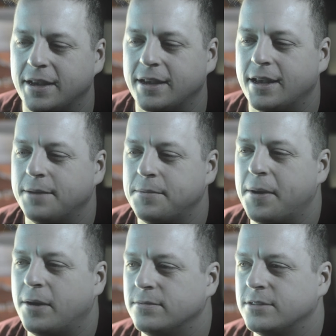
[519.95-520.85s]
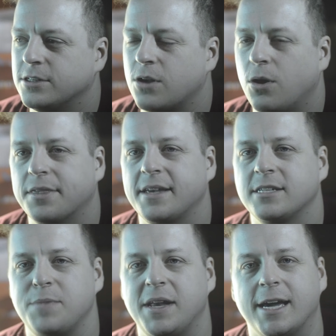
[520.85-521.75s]
Uh, I'm about just all
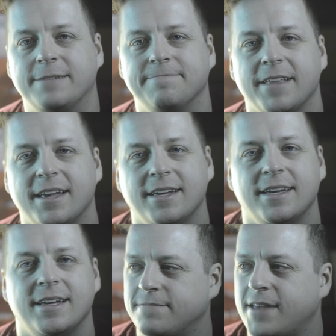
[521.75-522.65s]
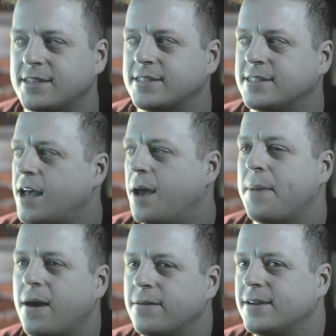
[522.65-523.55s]
things media. That's
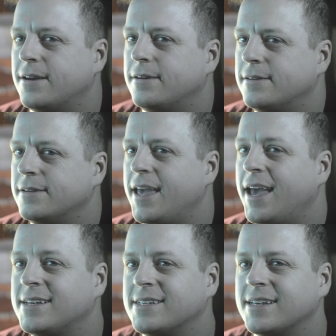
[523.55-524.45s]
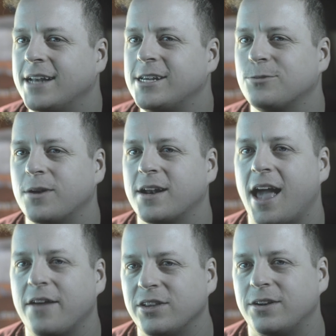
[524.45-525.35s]
about it. I just wanted to
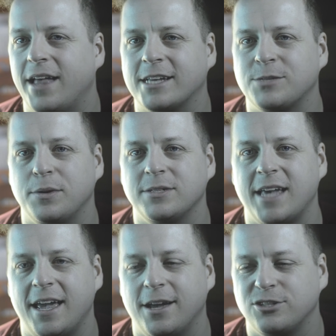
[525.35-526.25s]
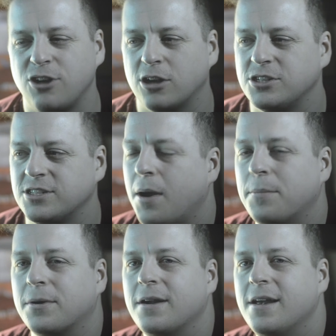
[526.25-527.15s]
have a little expose on Josh's
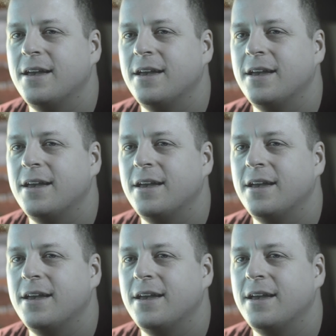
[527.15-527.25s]
bumper.